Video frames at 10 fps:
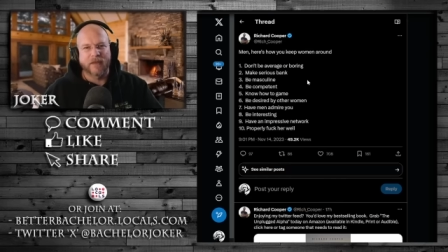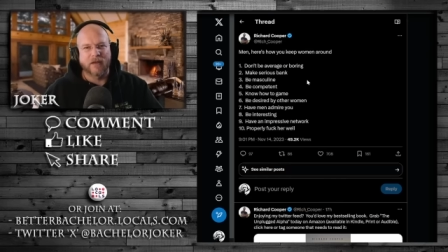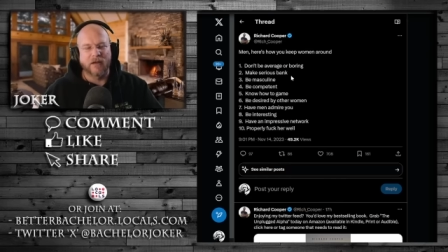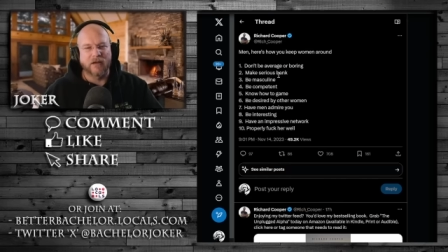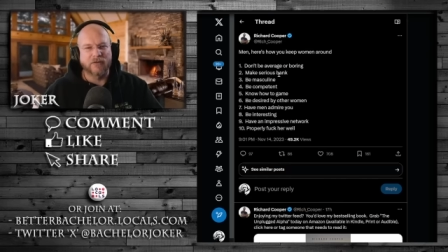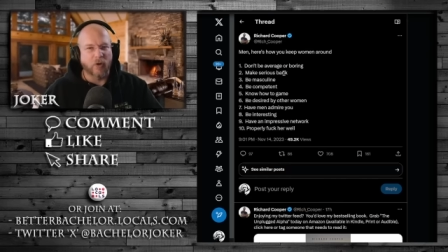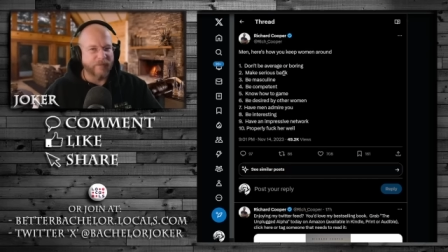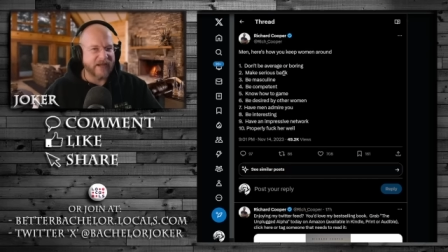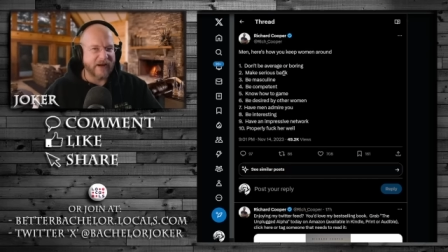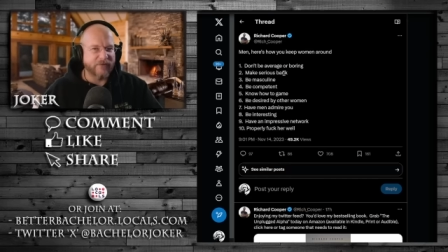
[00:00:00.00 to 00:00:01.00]
Don't
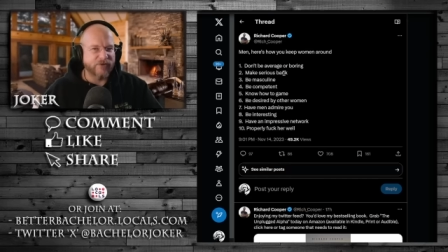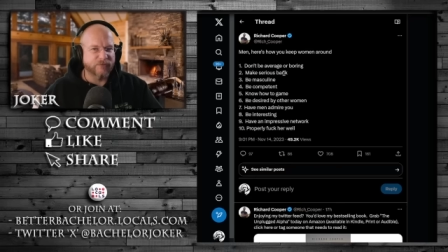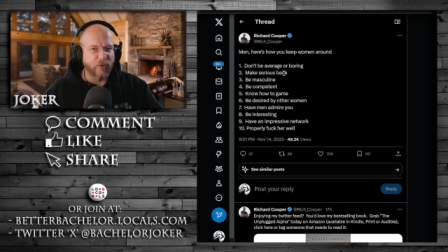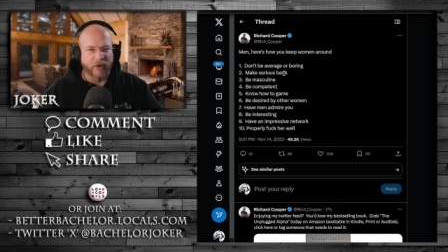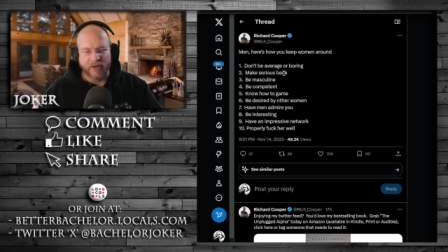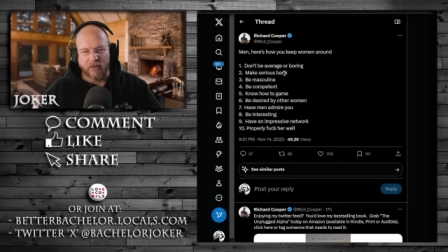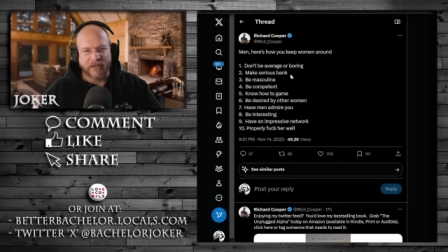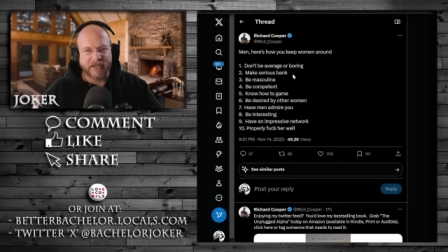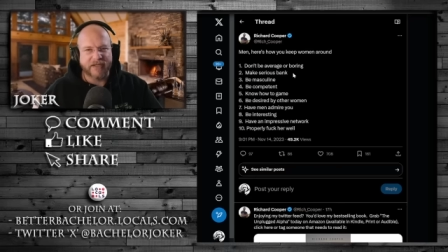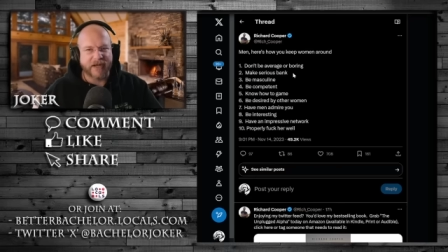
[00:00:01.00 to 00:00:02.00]
be average or boring.
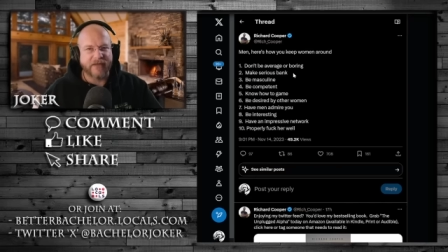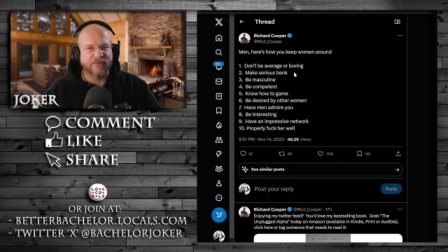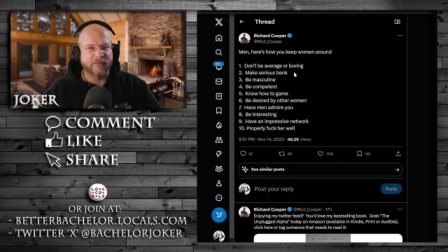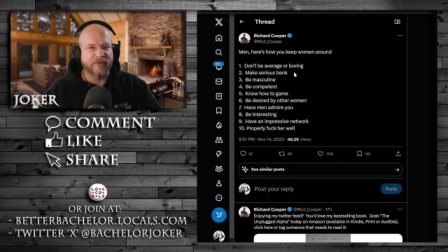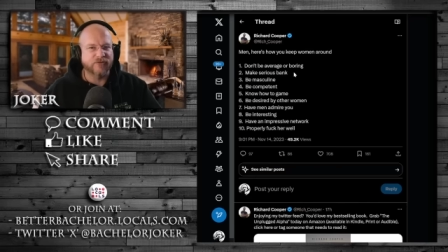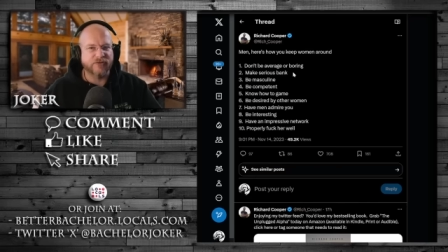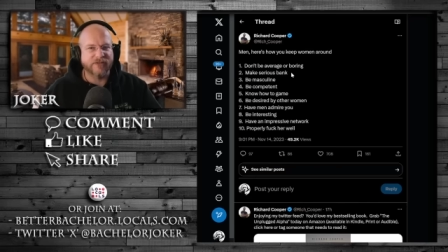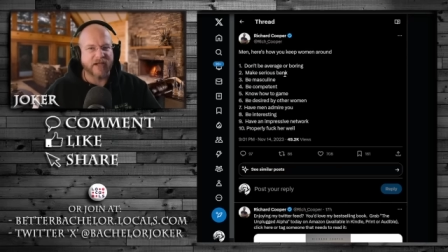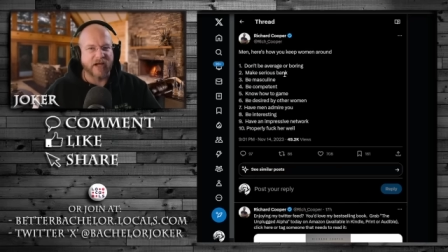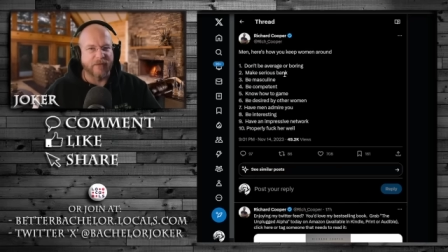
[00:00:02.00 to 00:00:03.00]
Okay, you can have some
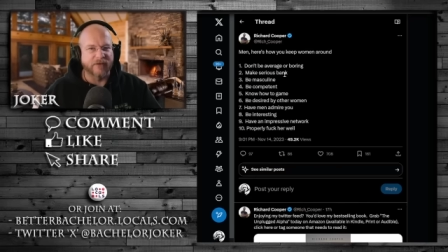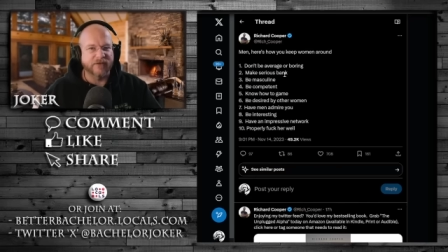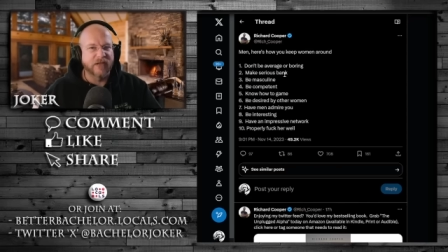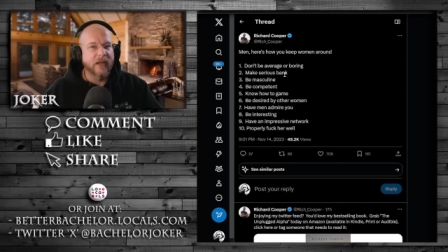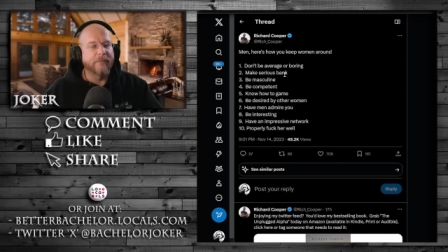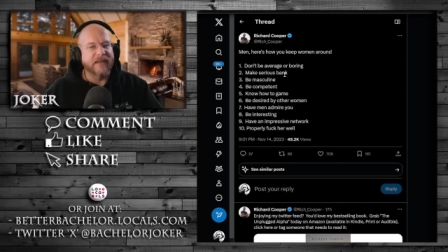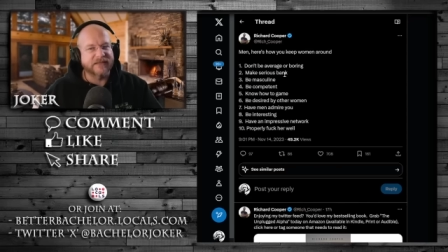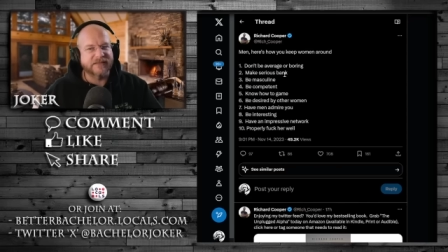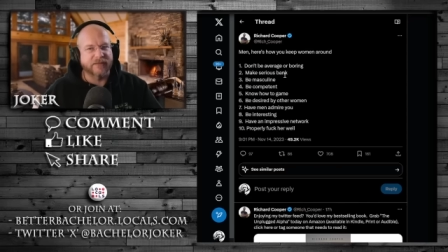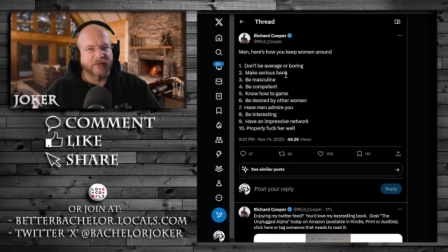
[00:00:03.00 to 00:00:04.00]
interesting hobbies. Make
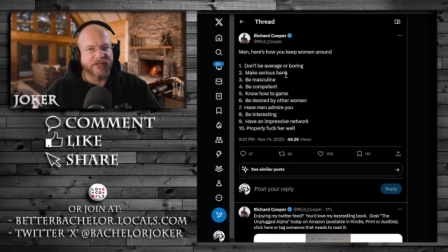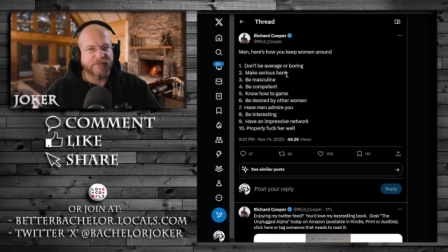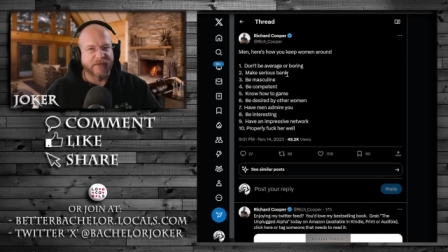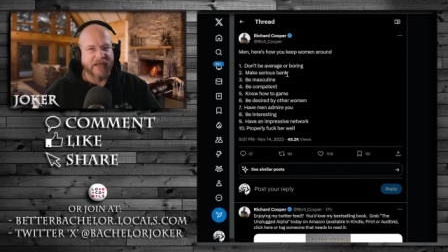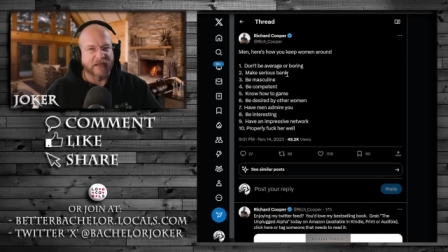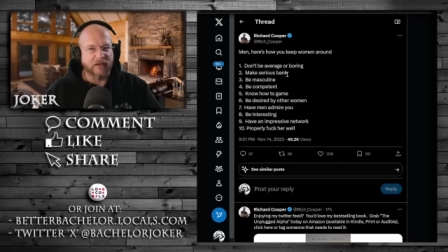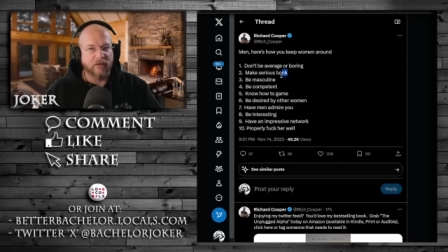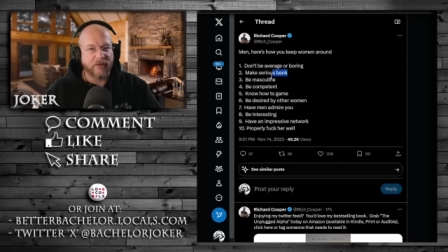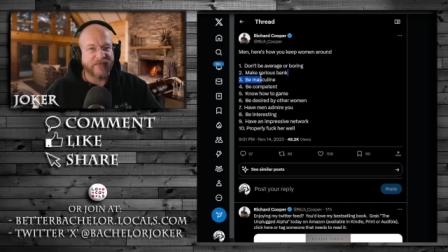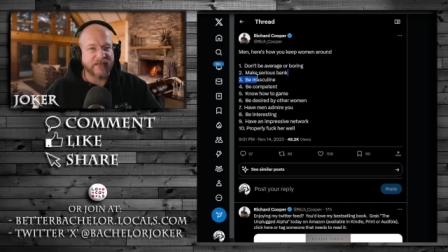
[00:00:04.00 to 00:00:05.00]
serious bank.
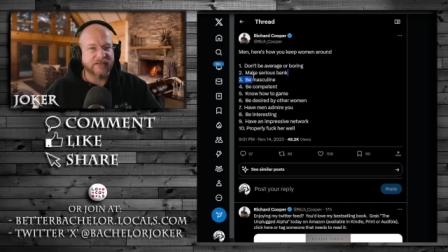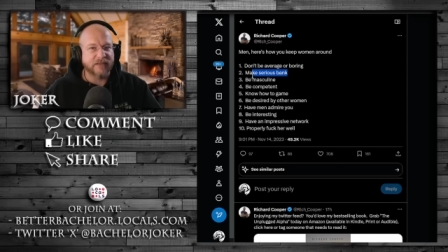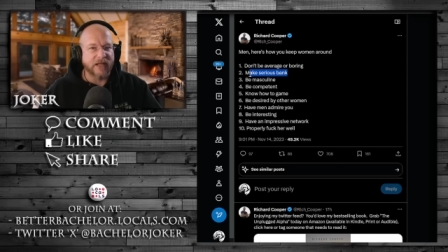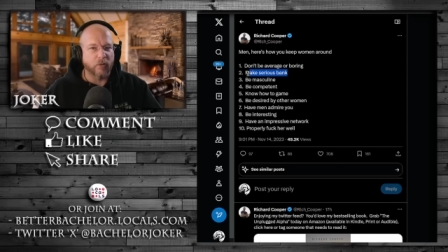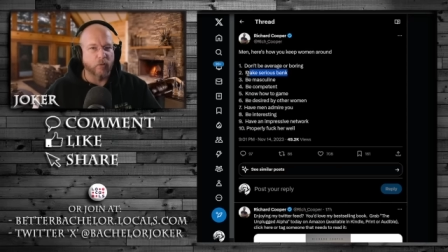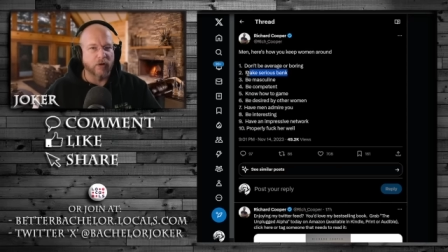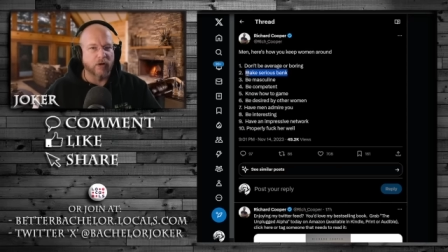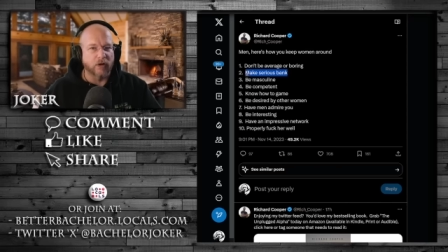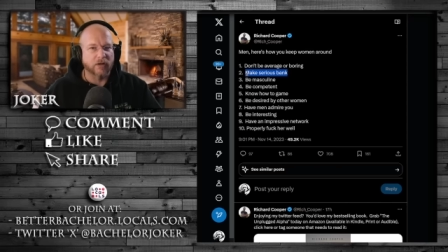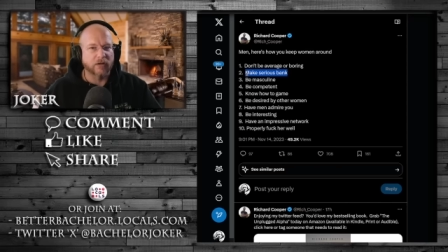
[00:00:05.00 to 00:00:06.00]
Okay, that's a lot of work.